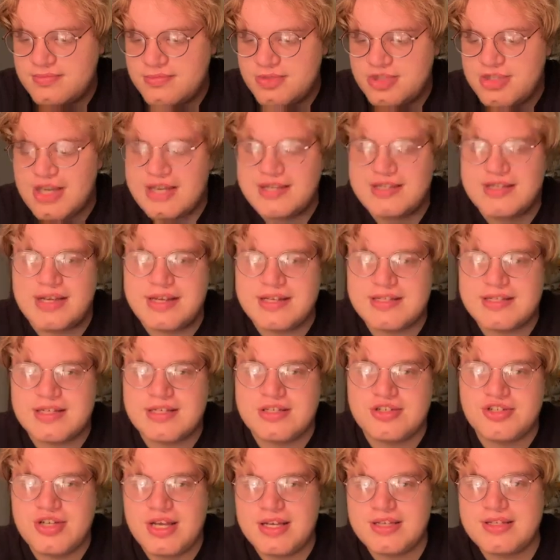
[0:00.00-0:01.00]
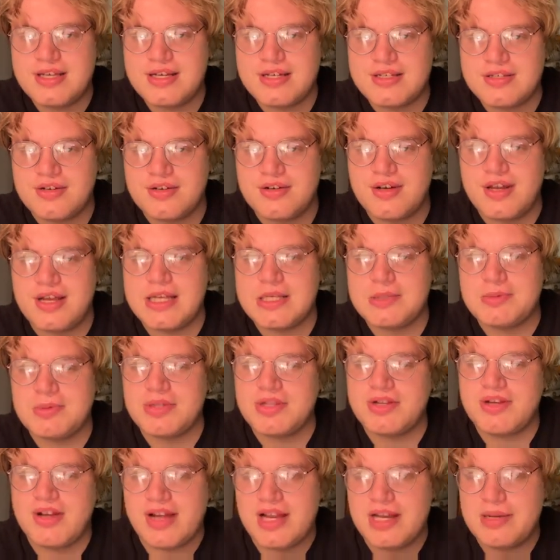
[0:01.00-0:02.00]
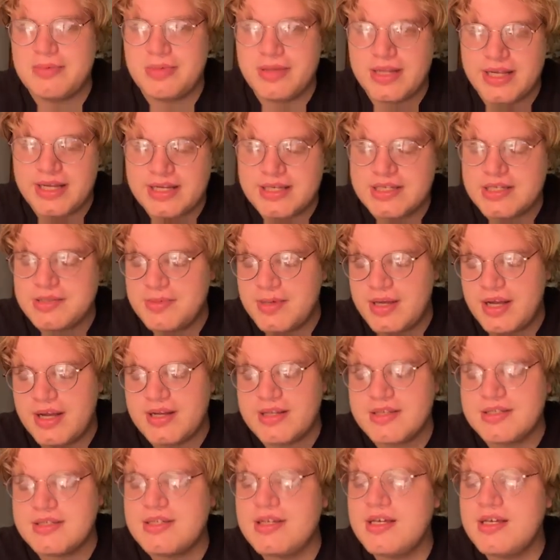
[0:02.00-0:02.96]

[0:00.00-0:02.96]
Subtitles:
chess X, because chess X are nice, but they're kind of plain, to be honest.